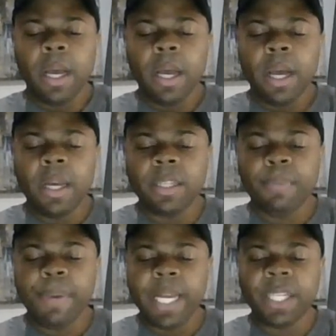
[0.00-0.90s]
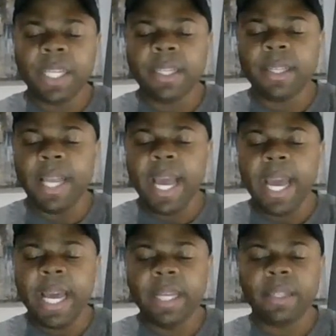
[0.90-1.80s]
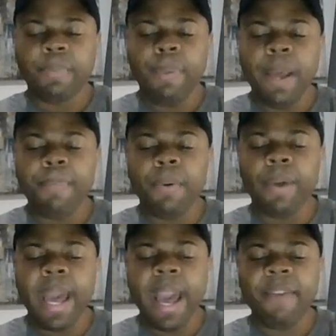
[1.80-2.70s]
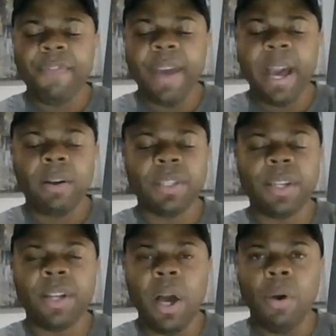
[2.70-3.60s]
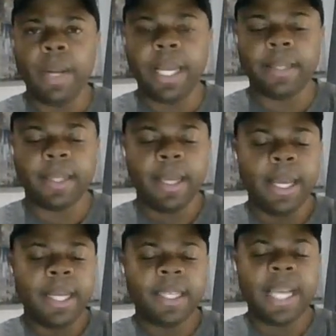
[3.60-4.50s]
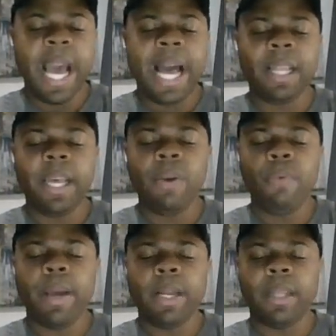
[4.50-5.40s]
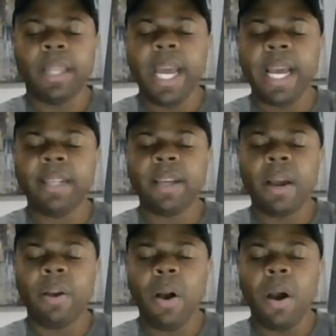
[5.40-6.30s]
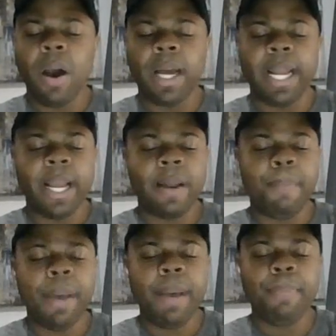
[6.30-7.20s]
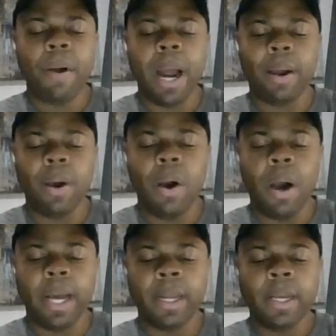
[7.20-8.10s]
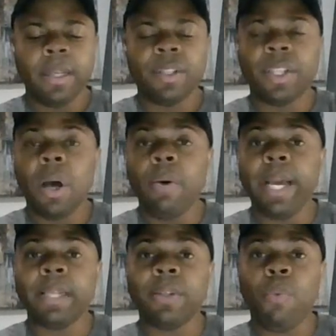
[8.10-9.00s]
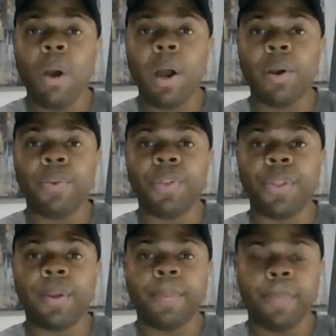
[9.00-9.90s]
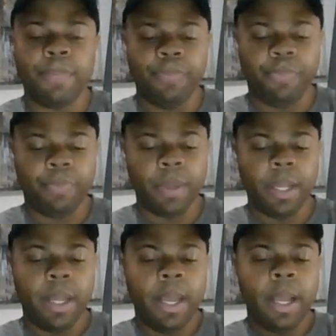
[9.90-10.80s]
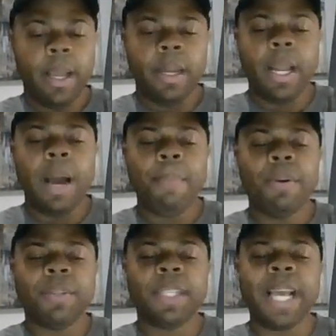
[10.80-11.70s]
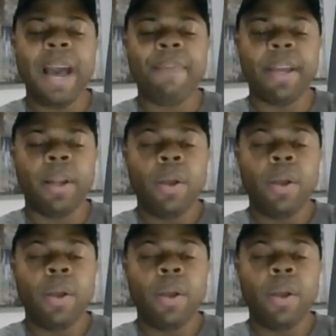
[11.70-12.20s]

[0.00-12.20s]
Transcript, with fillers: Conspicuous things people can't fail to notice. Sadly, when the things are gone and the people are gone, so is the worst. Number seven,